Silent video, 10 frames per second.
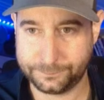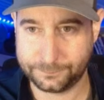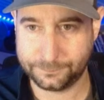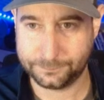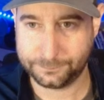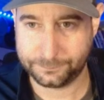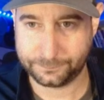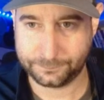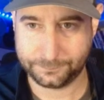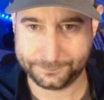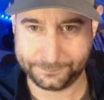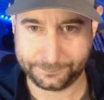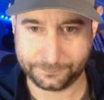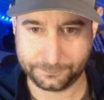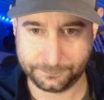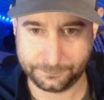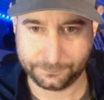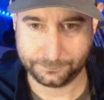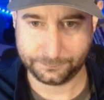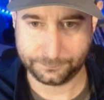
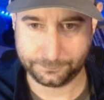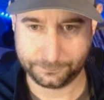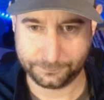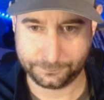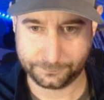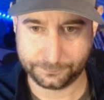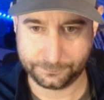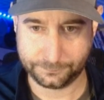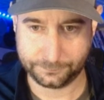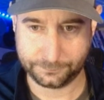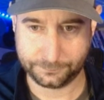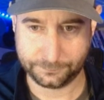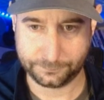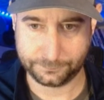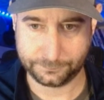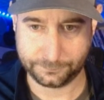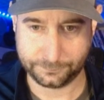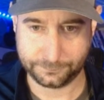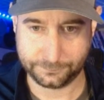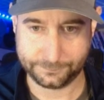
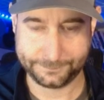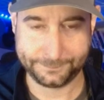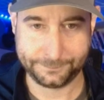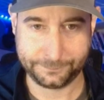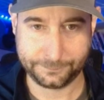[no speech]